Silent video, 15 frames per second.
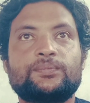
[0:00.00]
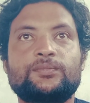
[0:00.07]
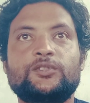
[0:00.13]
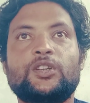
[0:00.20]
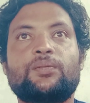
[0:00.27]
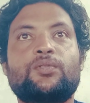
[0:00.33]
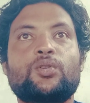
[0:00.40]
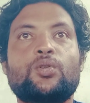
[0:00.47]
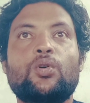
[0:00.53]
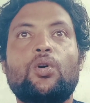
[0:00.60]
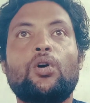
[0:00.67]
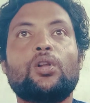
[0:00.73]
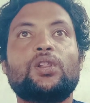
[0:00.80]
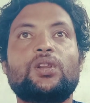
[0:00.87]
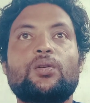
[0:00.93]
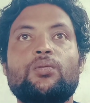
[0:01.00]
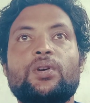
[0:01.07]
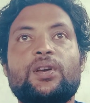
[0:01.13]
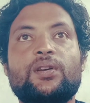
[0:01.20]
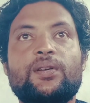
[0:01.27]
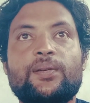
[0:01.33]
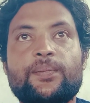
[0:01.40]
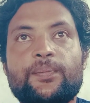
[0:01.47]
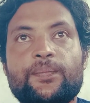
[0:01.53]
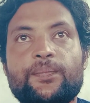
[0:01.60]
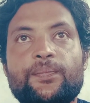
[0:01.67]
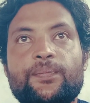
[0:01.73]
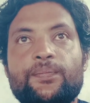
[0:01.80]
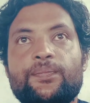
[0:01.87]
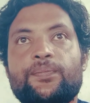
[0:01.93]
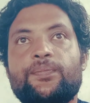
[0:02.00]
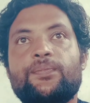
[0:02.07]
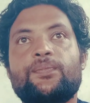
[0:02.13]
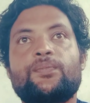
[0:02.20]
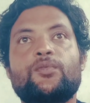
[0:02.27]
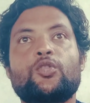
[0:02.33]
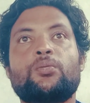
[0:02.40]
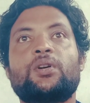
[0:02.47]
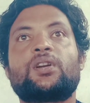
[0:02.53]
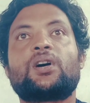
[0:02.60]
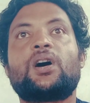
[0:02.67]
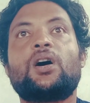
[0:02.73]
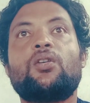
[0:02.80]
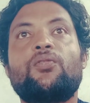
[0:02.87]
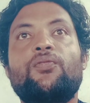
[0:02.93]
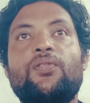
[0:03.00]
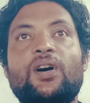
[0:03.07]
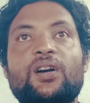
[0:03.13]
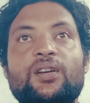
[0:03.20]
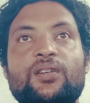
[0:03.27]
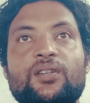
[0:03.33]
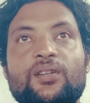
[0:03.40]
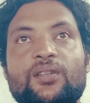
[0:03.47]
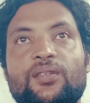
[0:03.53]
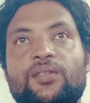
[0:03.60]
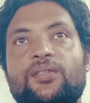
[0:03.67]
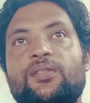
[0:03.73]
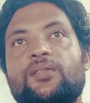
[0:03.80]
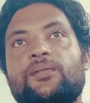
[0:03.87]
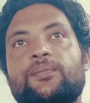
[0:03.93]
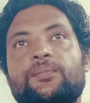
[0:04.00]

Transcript: You have to go all the way, no matter how far it is.